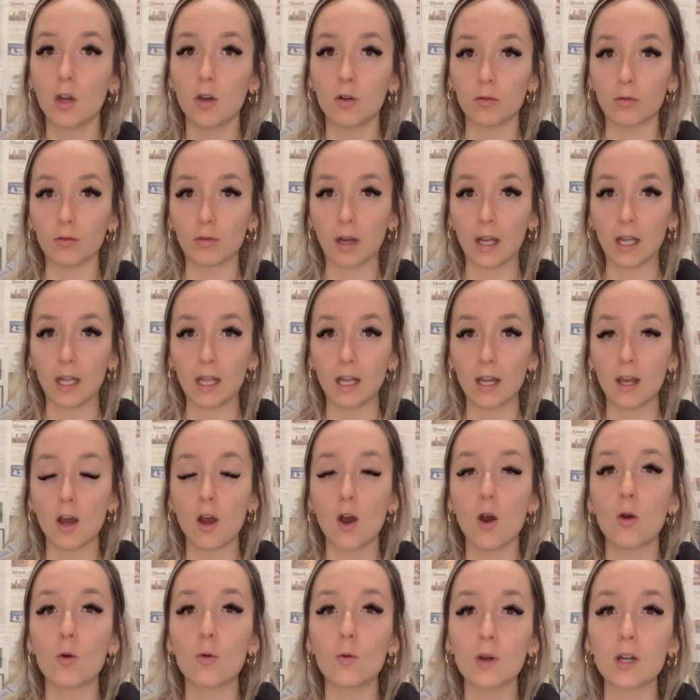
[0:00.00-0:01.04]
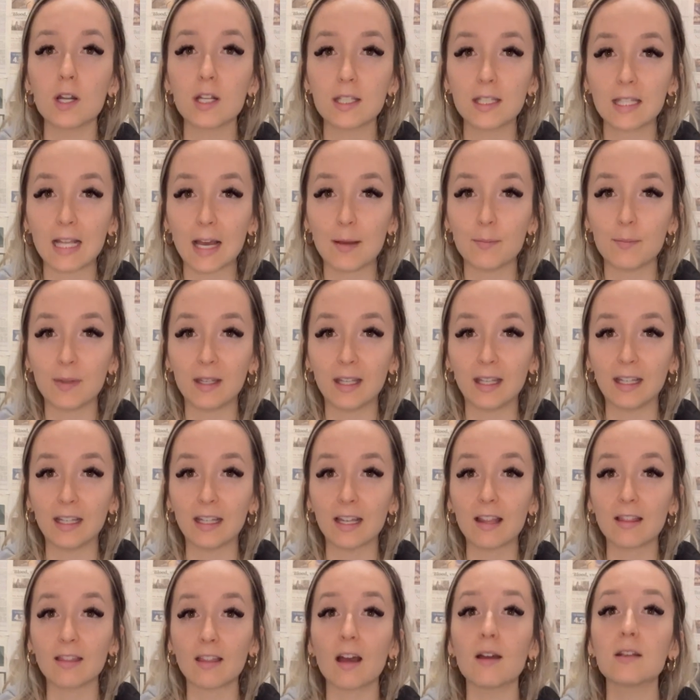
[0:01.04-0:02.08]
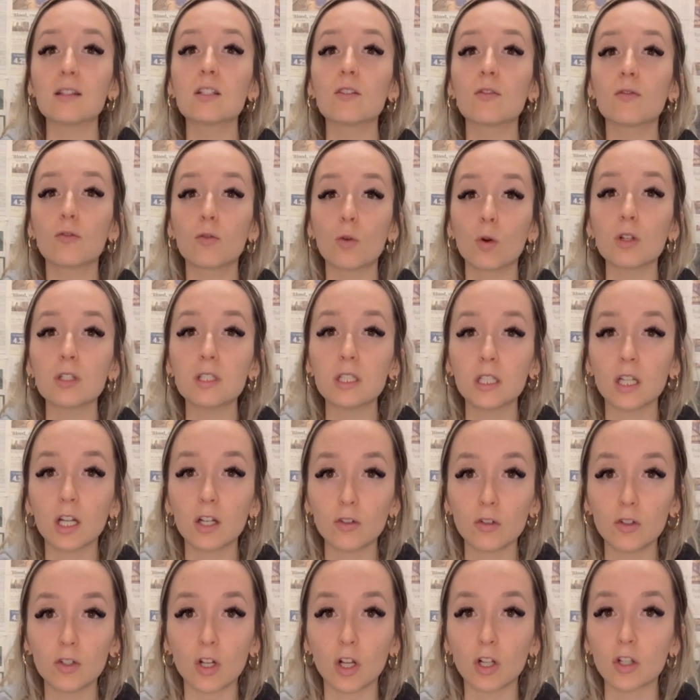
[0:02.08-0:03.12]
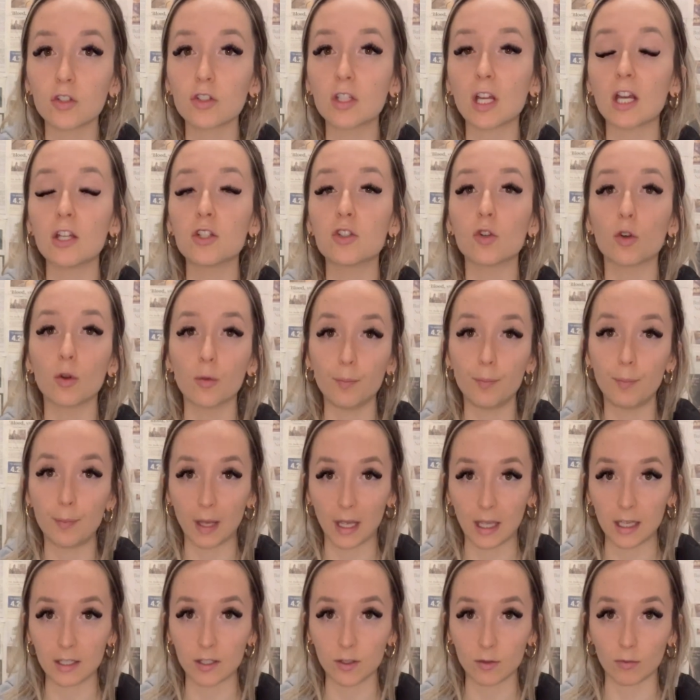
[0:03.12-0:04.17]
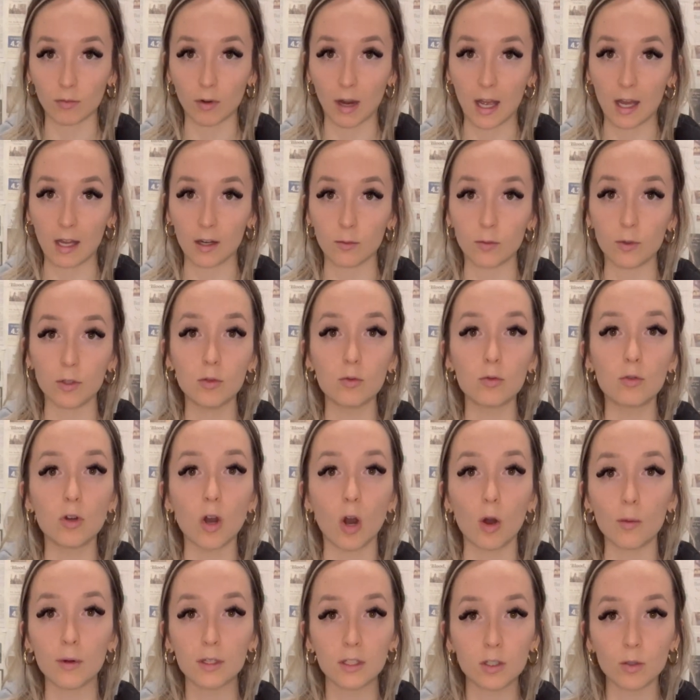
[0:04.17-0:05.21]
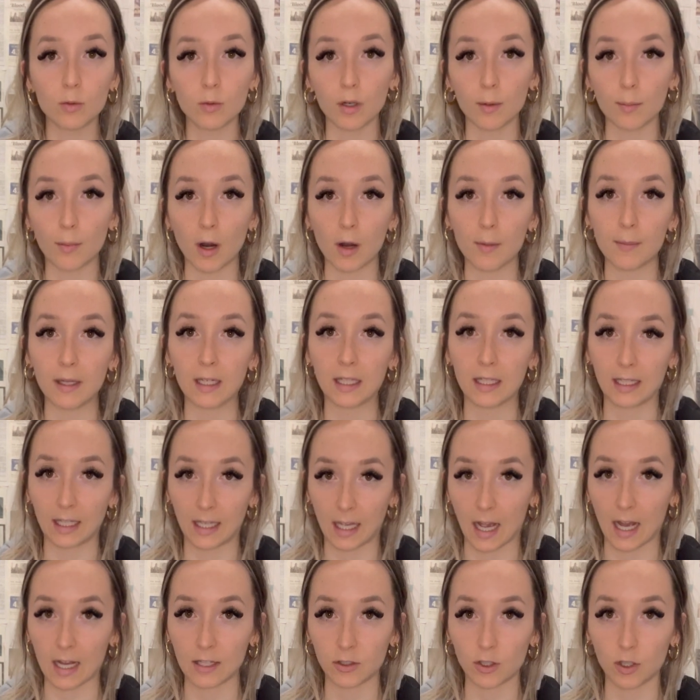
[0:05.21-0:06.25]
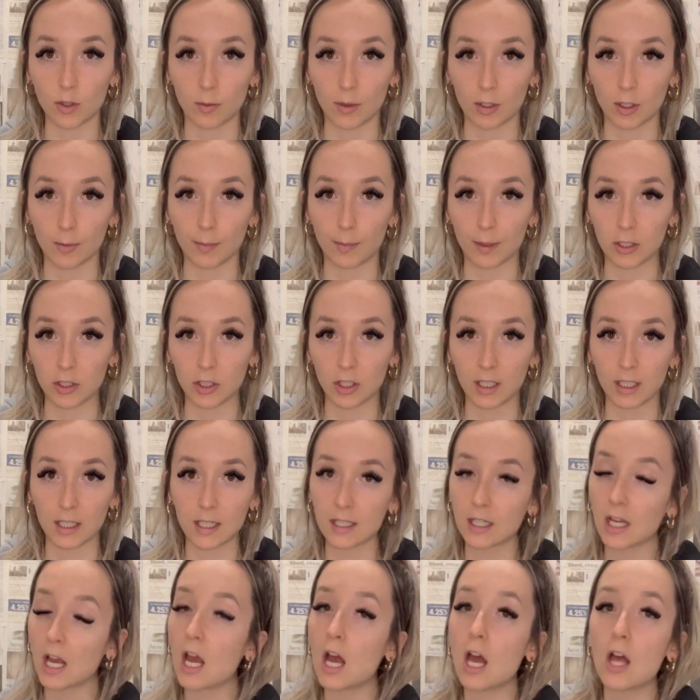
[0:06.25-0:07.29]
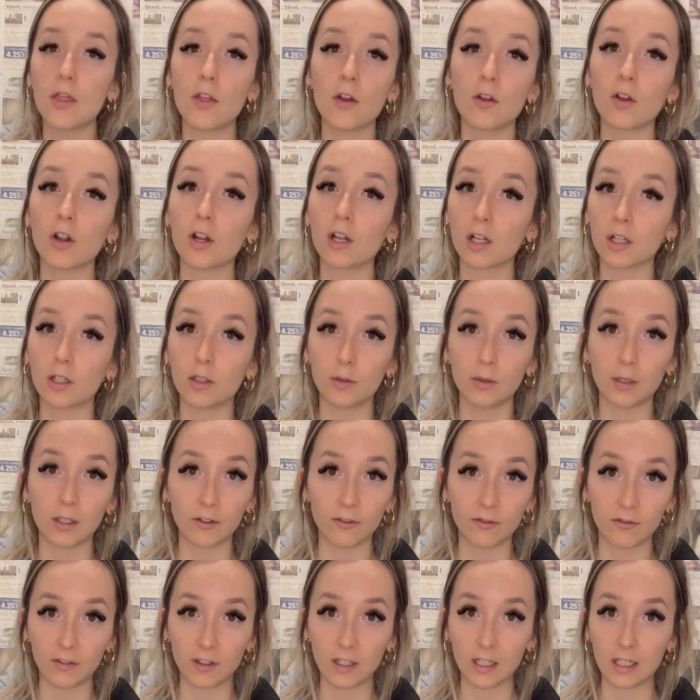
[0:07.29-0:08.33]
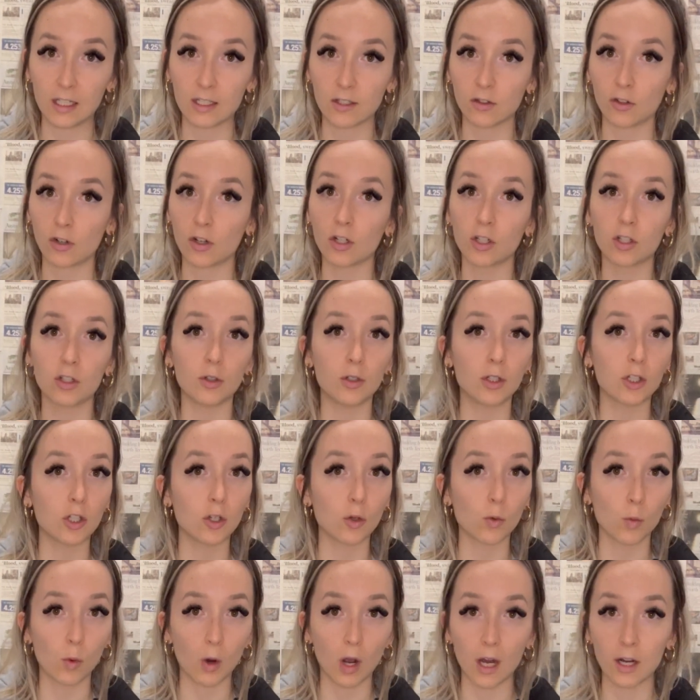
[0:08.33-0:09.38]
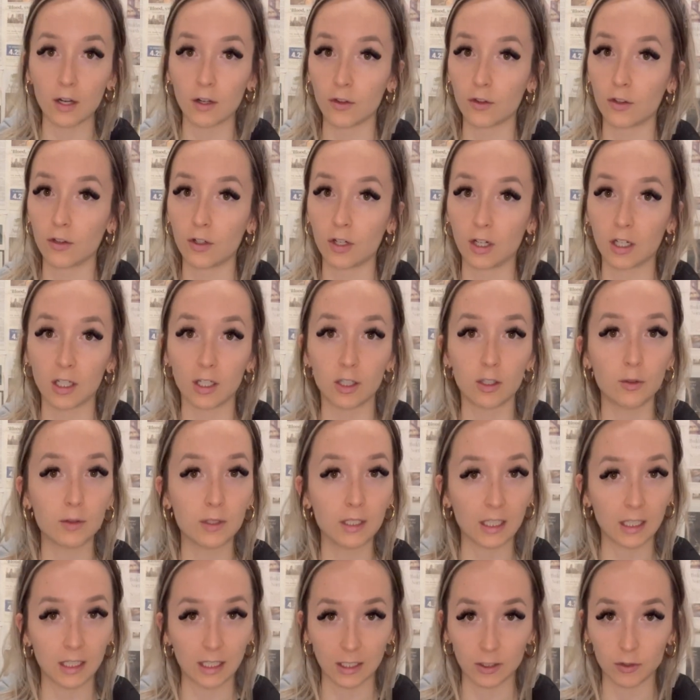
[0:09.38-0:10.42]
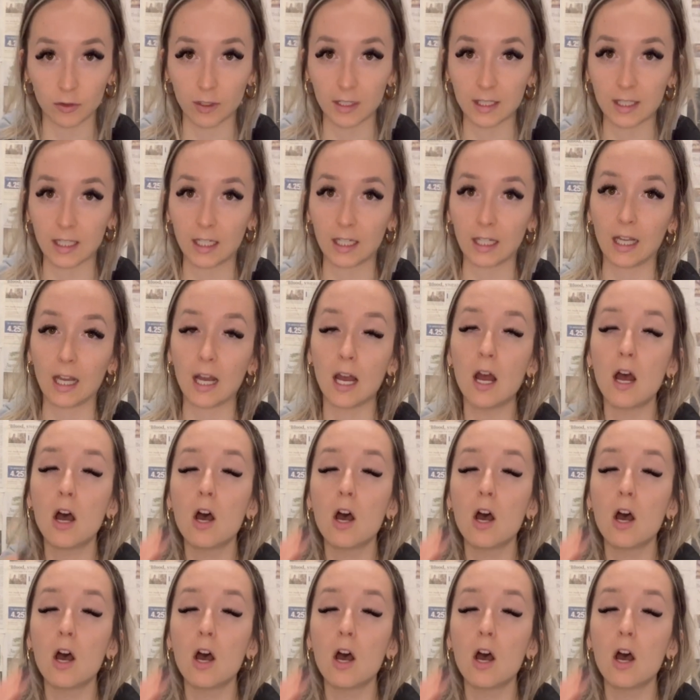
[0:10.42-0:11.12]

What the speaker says: right? What does that mean? That's $1,400 as your base rent. When you go into an apartment and they ask you what your budget is, they're not including fees, they're not including your water, they're not including electricity.